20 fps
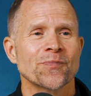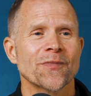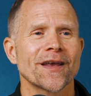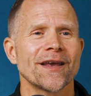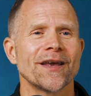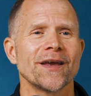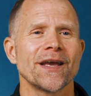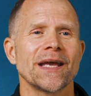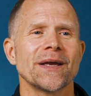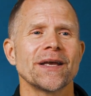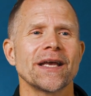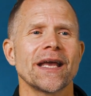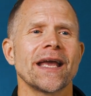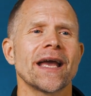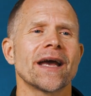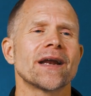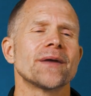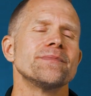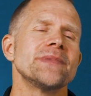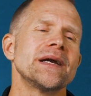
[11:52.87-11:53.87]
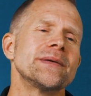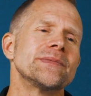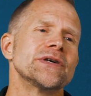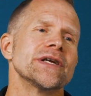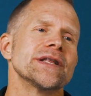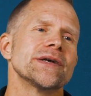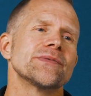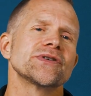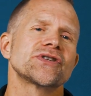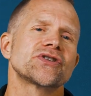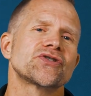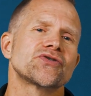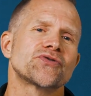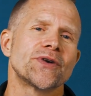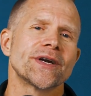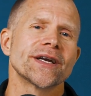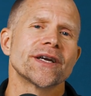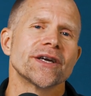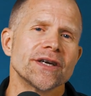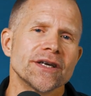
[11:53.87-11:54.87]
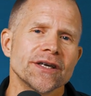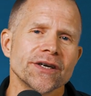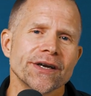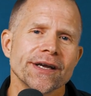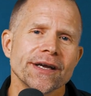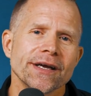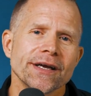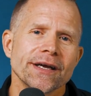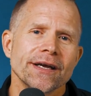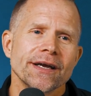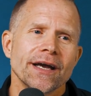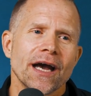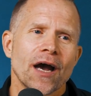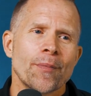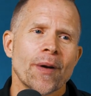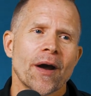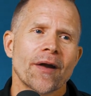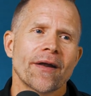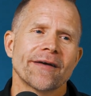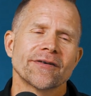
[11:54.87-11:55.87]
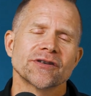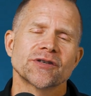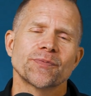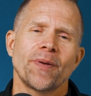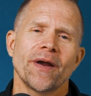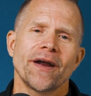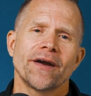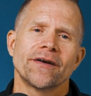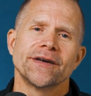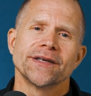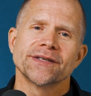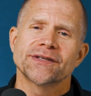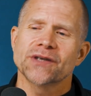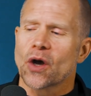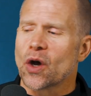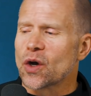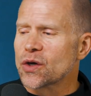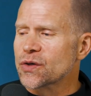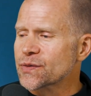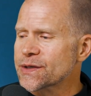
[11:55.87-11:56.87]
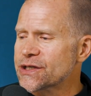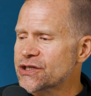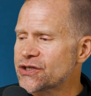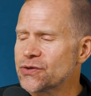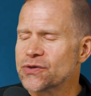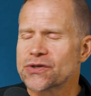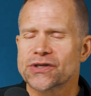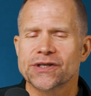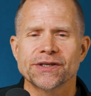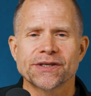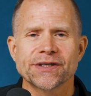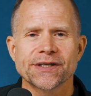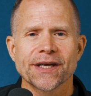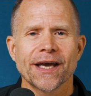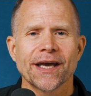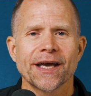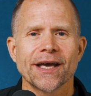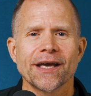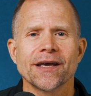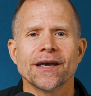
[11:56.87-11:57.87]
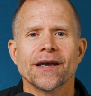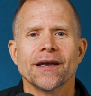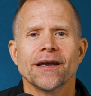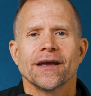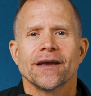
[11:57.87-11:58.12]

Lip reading: he had a memory that was triggered about how his parents always used to say,